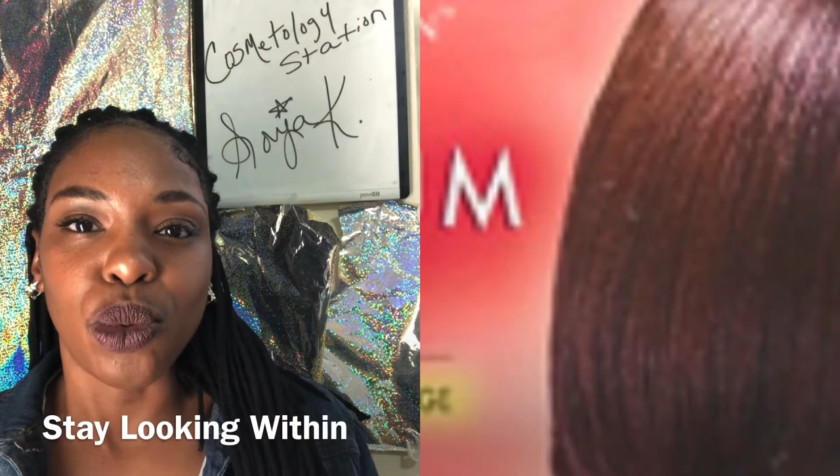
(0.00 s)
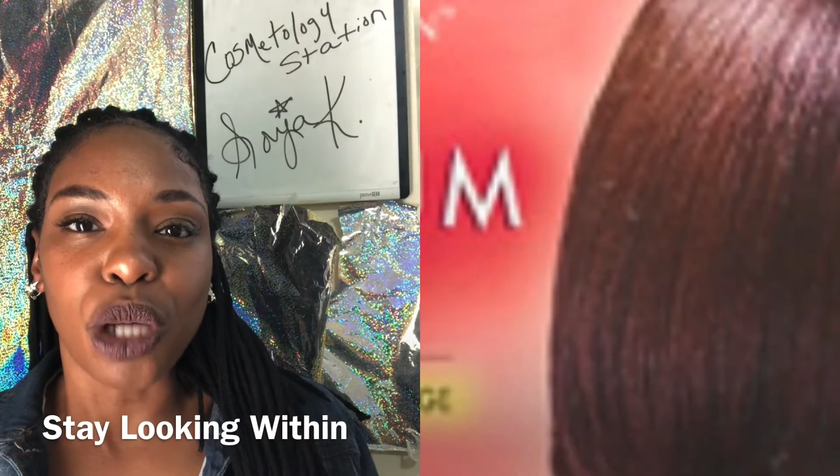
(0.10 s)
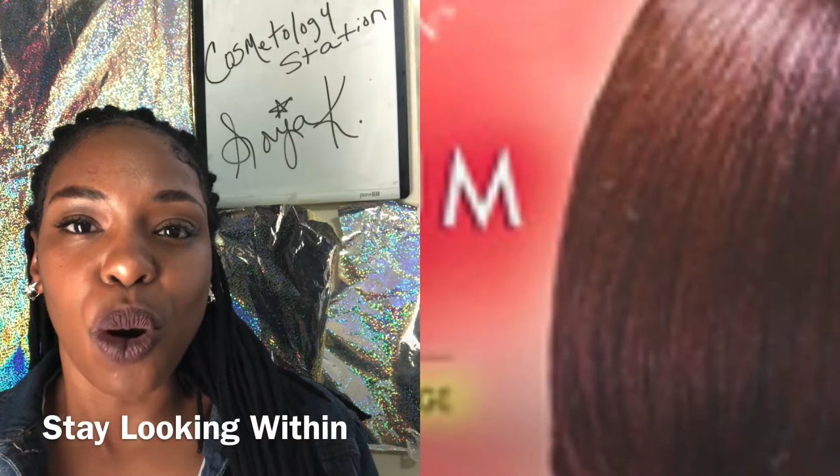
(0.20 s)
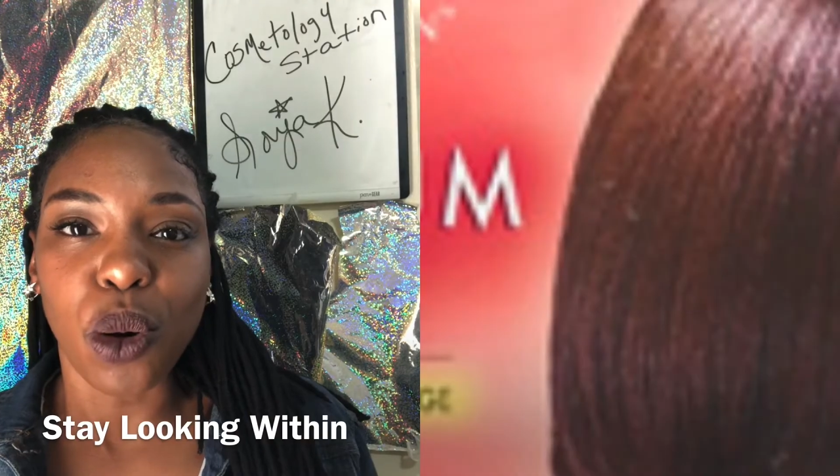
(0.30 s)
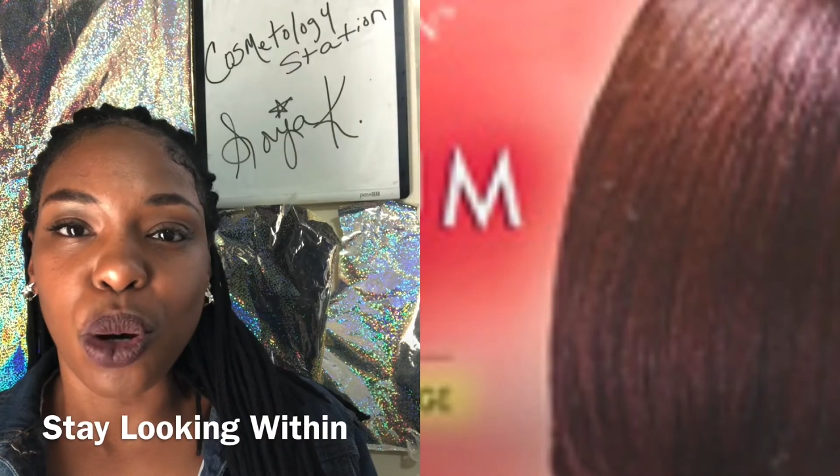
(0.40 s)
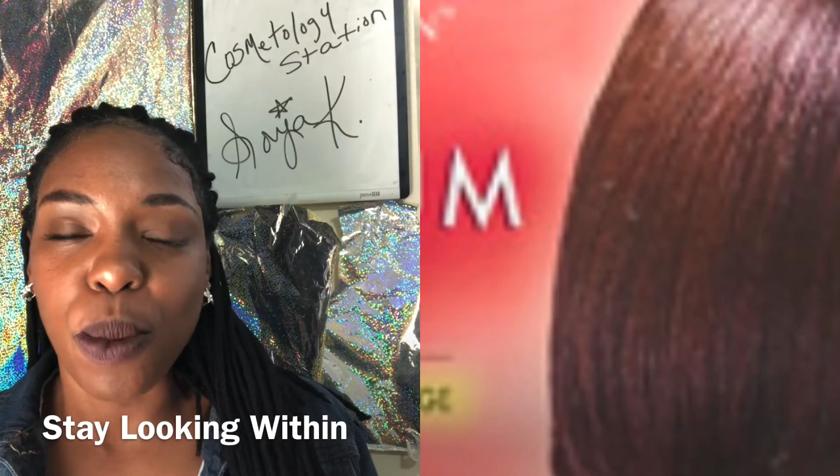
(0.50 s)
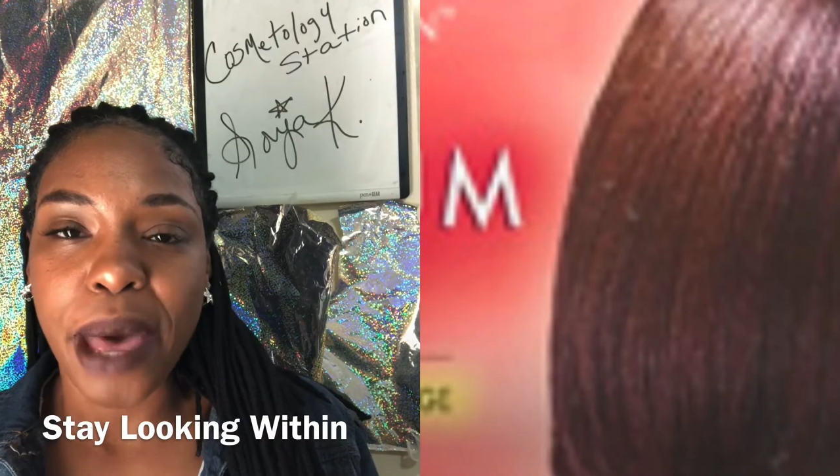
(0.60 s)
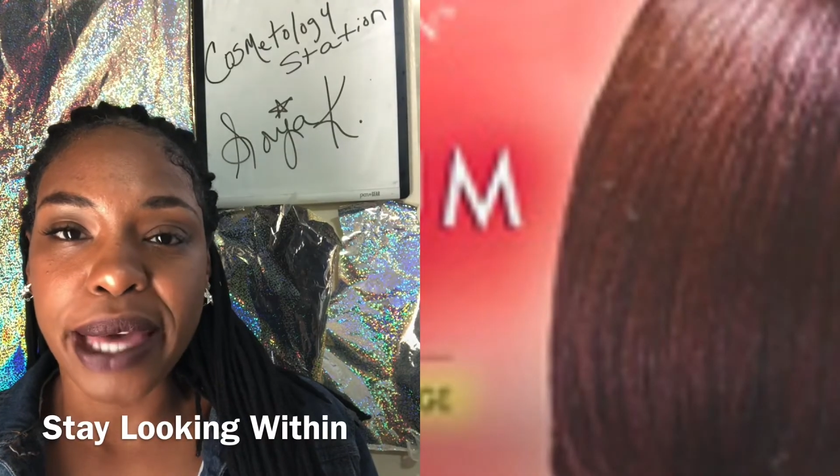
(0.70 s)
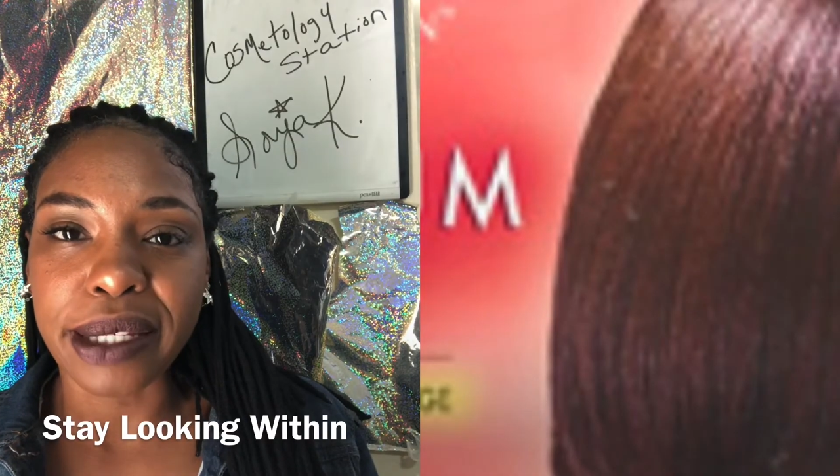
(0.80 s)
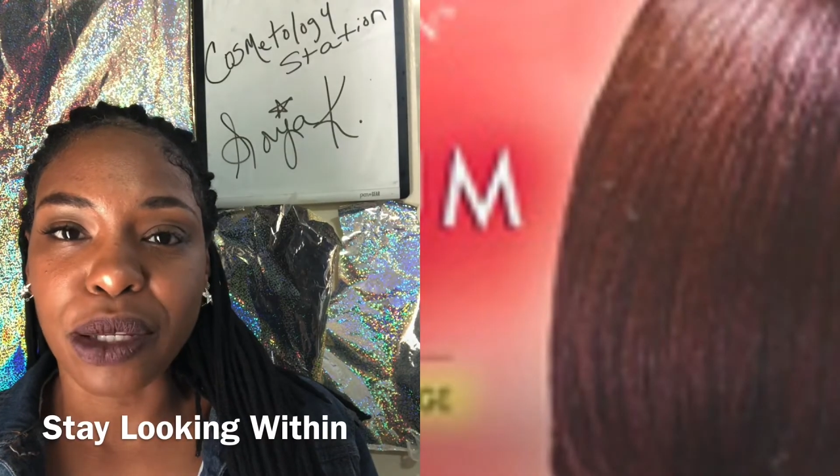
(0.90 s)
don't go
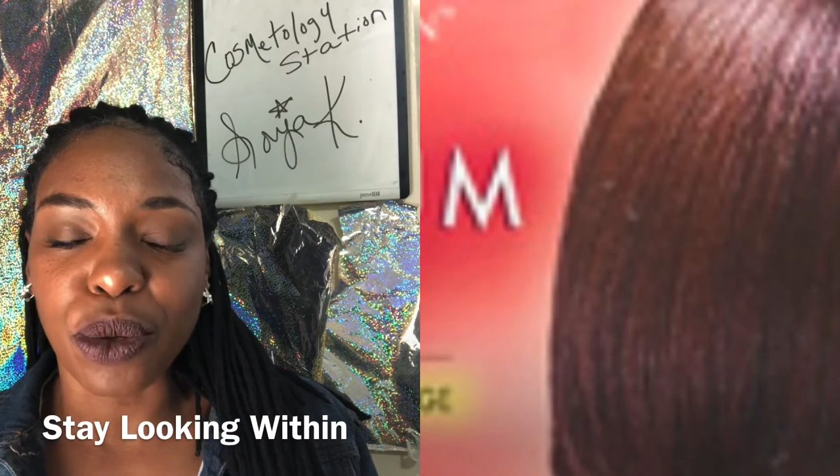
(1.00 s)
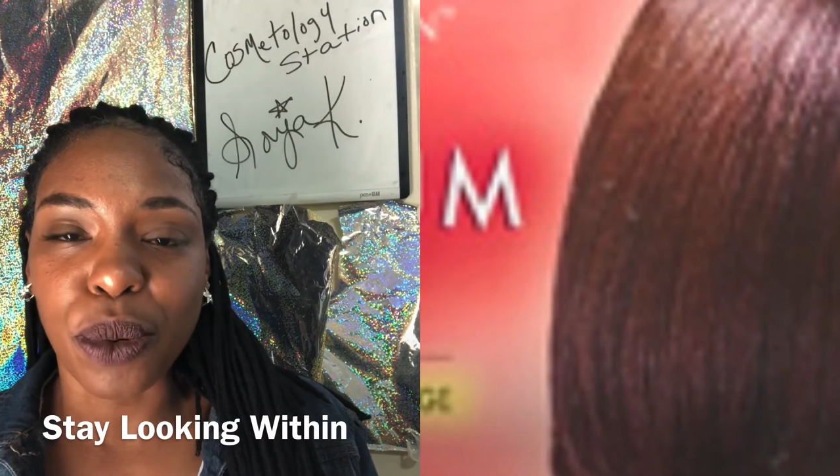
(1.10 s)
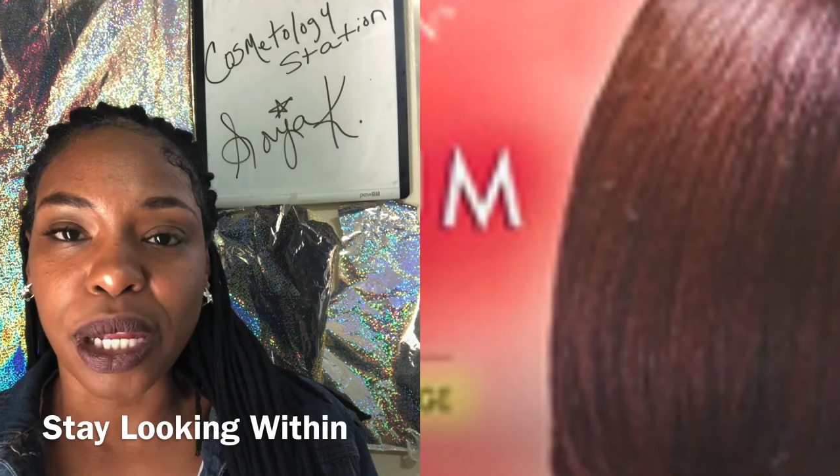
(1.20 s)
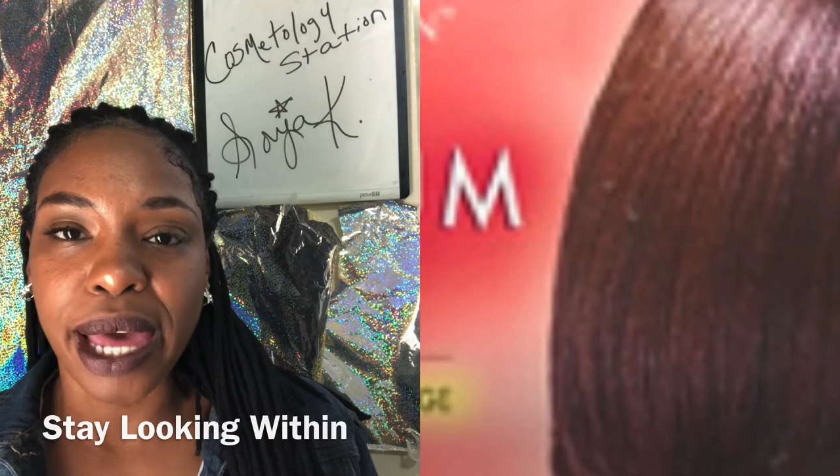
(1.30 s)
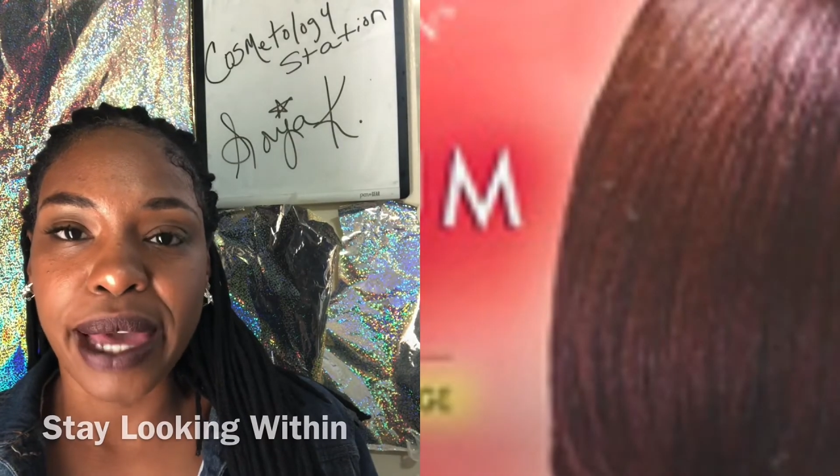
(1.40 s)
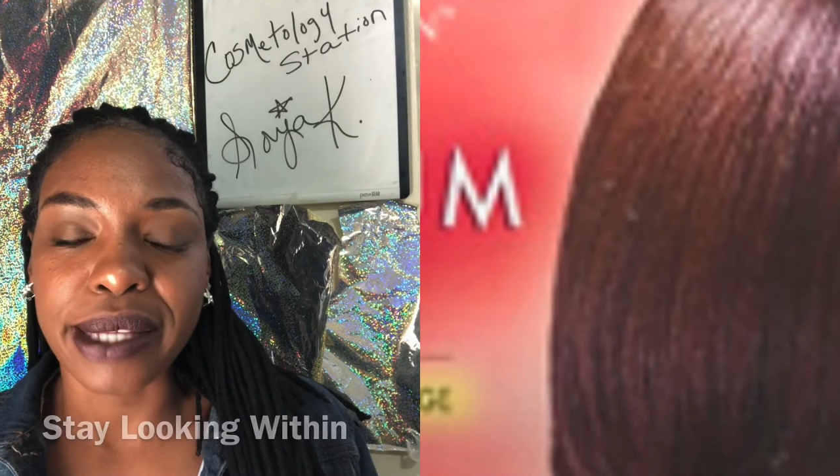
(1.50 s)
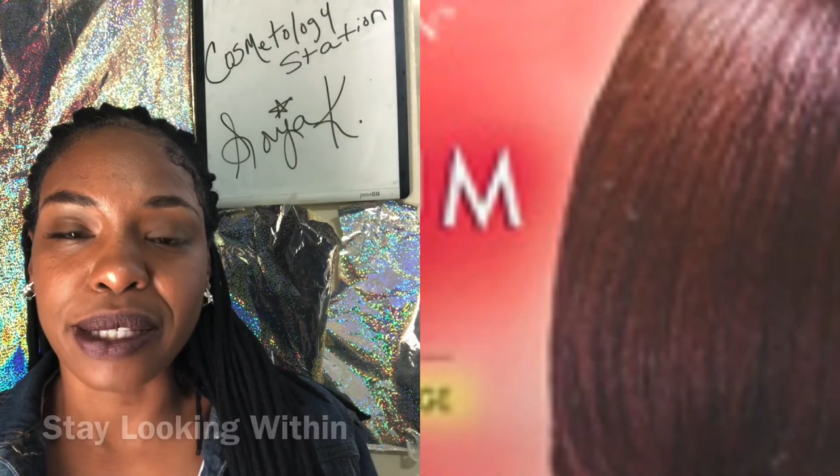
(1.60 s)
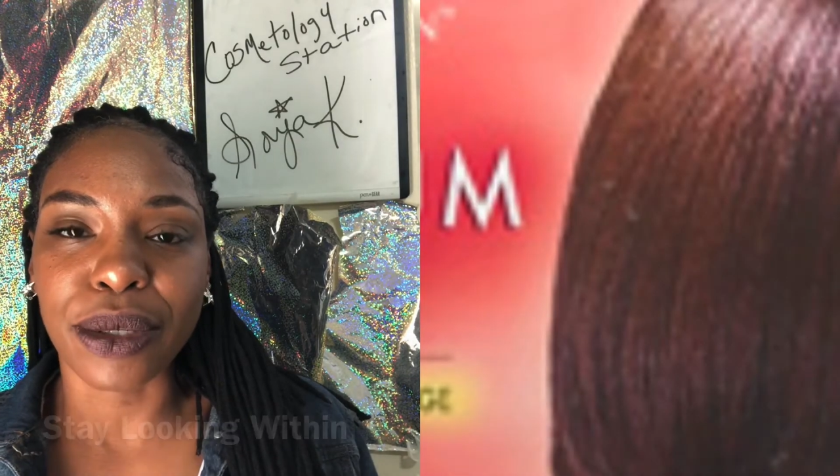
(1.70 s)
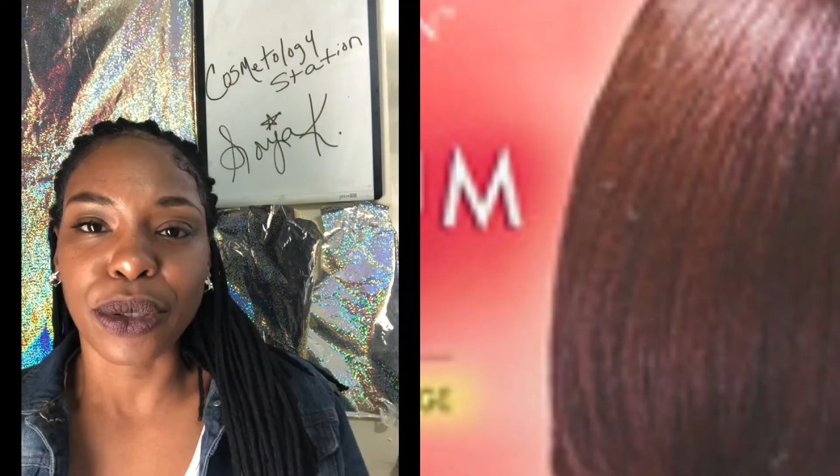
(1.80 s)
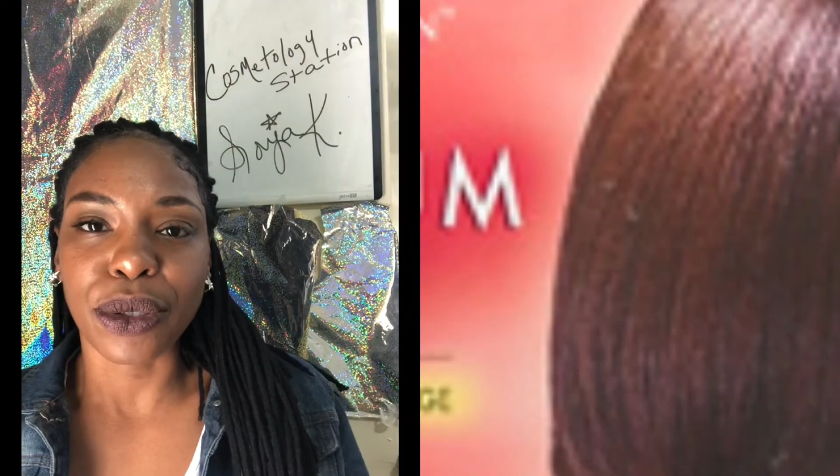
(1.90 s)
back to the
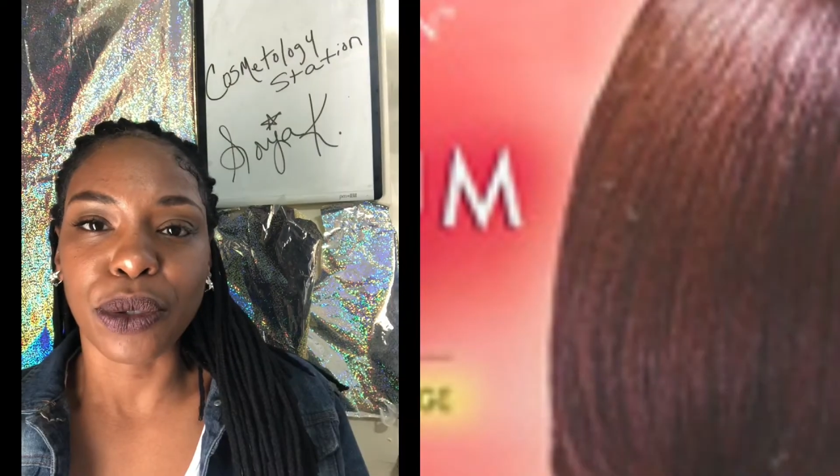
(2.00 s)
relaxer,